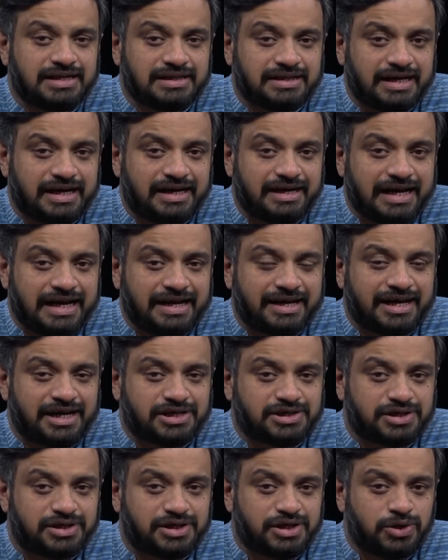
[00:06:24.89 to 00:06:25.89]
that a
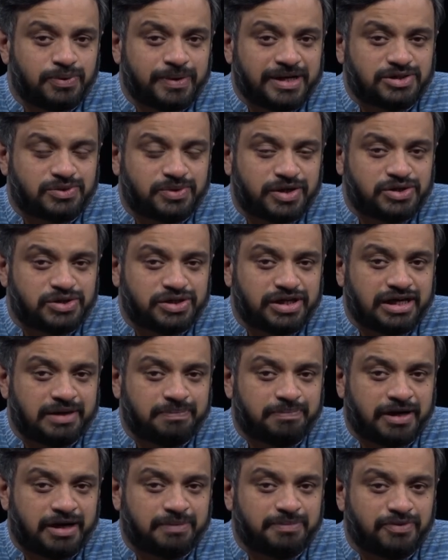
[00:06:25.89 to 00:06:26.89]
delegation of the US Treasury
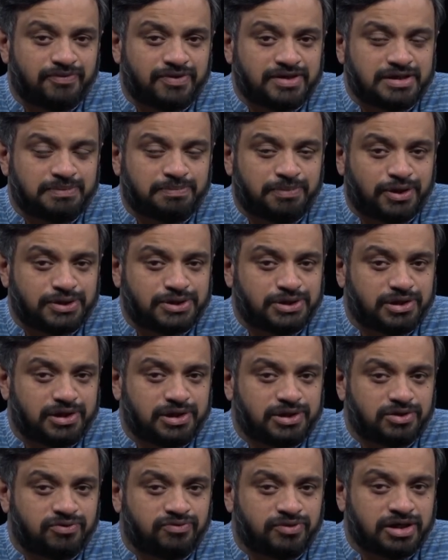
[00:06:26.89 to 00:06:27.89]
Department was in
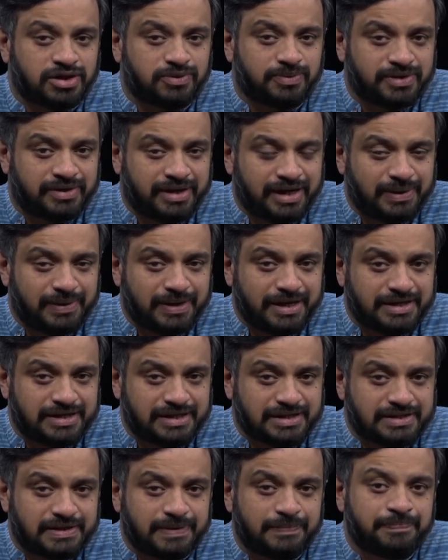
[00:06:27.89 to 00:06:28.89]
Portugal to work with
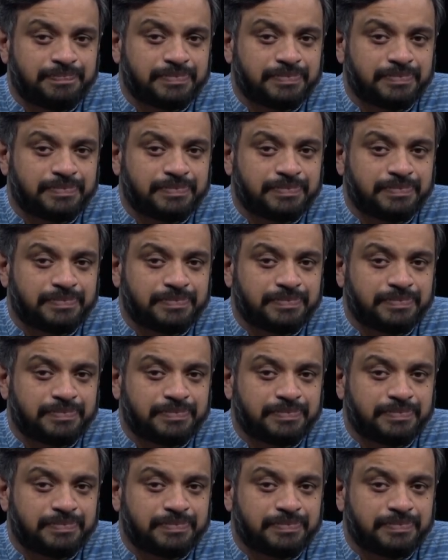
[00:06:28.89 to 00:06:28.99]
regulators